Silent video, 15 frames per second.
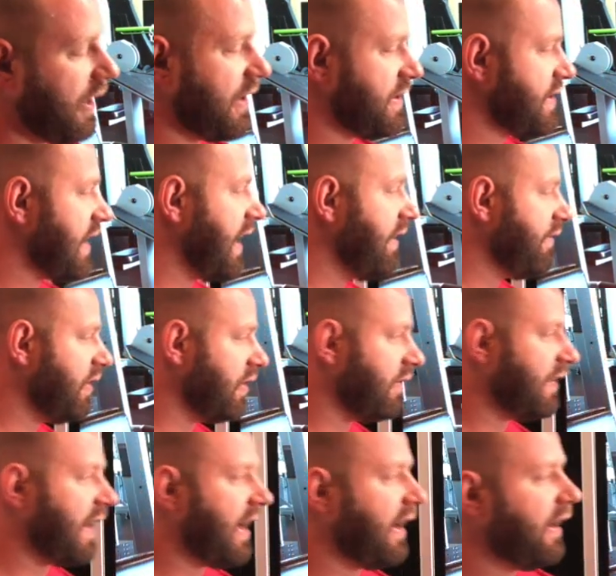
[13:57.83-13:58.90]
side view of
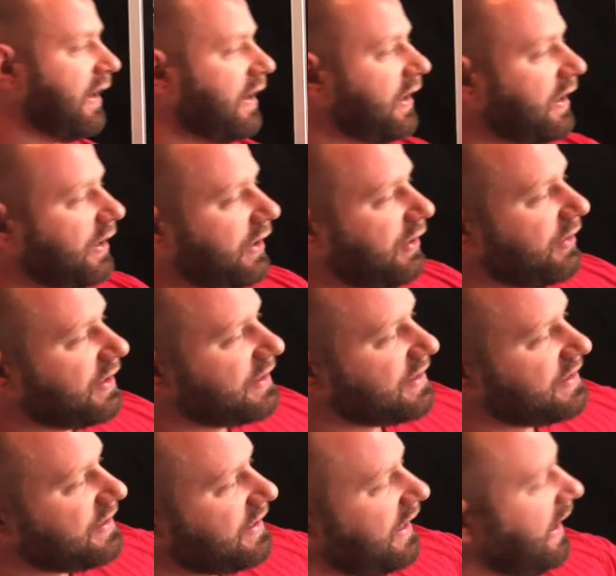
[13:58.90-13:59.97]
that, you can
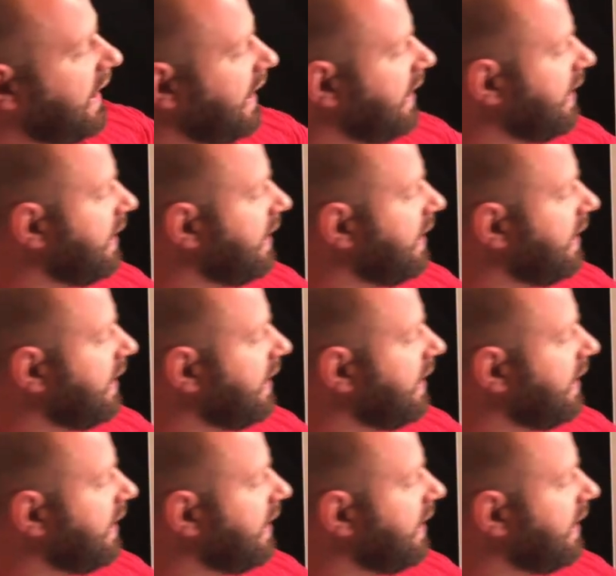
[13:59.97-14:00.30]
see,